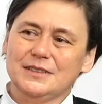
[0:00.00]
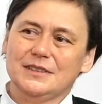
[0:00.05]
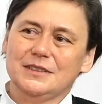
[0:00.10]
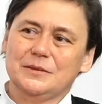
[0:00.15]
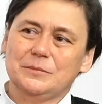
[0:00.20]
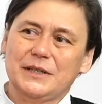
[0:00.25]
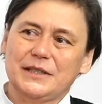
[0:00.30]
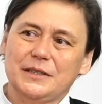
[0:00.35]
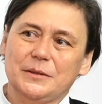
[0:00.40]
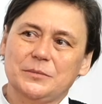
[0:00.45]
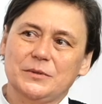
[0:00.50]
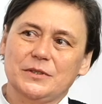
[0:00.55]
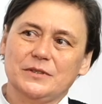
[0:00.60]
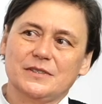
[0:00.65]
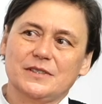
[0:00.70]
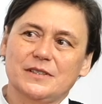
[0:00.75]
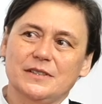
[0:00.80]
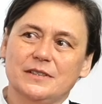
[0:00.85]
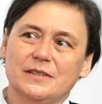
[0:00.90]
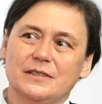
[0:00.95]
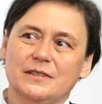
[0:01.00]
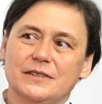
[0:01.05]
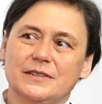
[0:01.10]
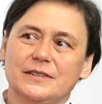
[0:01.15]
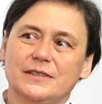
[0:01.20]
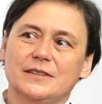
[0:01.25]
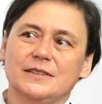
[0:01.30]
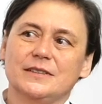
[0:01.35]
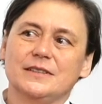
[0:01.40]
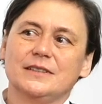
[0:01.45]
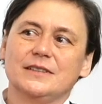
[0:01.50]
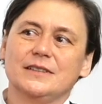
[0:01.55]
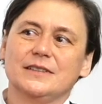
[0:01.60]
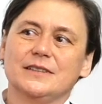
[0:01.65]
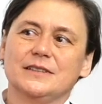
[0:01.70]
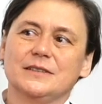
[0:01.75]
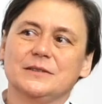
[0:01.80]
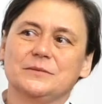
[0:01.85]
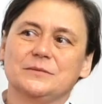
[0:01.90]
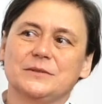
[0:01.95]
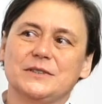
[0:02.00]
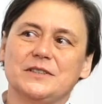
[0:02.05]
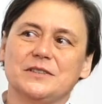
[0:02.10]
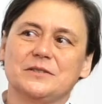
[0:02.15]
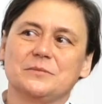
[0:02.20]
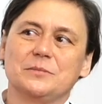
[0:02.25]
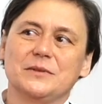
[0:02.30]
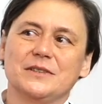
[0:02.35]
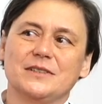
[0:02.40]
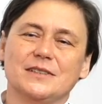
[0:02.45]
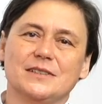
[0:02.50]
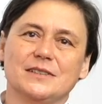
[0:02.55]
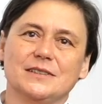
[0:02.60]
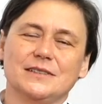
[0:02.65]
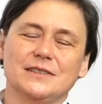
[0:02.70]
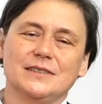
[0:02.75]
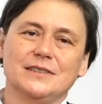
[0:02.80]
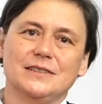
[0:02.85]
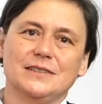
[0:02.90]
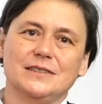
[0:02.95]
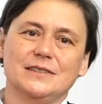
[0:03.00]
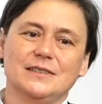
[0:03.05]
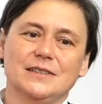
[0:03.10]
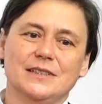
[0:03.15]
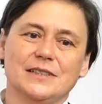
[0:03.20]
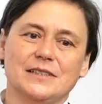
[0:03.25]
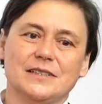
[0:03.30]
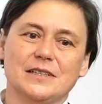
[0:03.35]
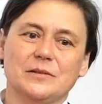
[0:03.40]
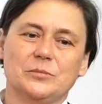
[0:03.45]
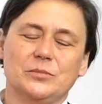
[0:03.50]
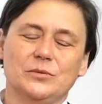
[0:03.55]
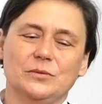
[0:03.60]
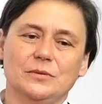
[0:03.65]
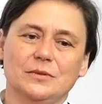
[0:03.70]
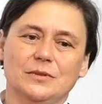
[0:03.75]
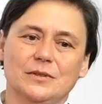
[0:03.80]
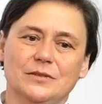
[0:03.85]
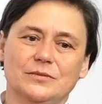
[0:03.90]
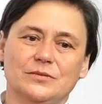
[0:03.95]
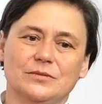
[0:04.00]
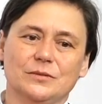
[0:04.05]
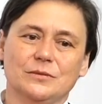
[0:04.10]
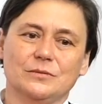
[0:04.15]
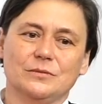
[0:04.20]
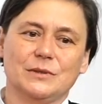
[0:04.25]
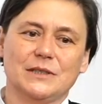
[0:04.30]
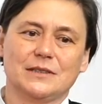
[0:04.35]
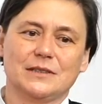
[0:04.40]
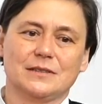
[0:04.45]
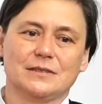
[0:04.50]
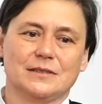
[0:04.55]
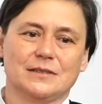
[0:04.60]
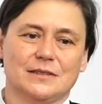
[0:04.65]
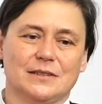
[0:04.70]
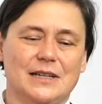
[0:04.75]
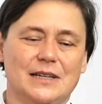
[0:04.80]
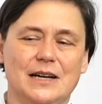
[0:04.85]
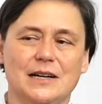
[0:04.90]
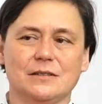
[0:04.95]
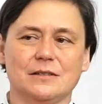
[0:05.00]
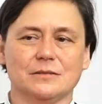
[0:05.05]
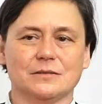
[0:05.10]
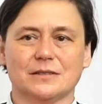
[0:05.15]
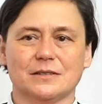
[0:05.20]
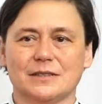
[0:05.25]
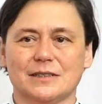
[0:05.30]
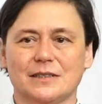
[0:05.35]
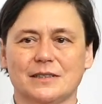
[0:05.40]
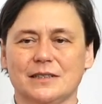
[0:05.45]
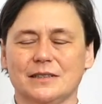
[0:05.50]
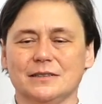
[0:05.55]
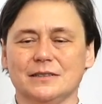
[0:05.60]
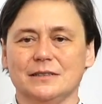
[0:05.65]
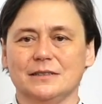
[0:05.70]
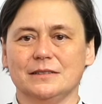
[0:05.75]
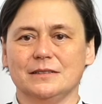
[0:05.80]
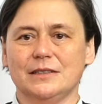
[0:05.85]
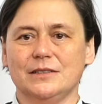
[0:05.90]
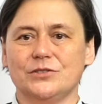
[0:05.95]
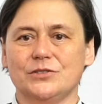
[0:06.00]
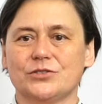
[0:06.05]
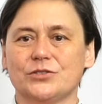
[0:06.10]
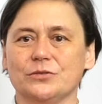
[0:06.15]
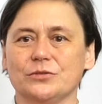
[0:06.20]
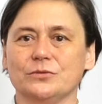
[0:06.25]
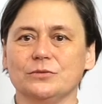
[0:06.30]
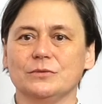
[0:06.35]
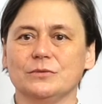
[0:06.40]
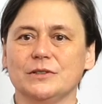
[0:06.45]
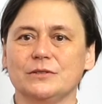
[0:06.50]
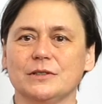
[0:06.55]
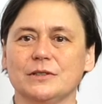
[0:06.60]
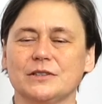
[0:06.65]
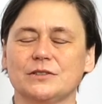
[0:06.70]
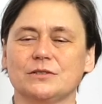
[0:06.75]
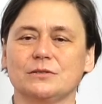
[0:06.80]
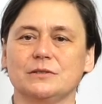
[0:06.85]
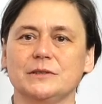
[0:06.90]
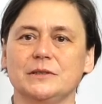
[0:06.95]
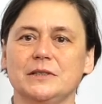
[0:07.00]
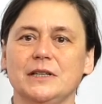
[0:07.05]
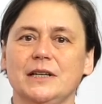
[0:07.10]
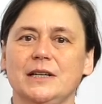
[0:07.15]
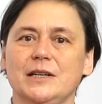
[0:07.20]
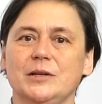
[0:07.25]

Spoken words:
by Upton Sinclair, which is basically the example of what chaos can ensure when you actually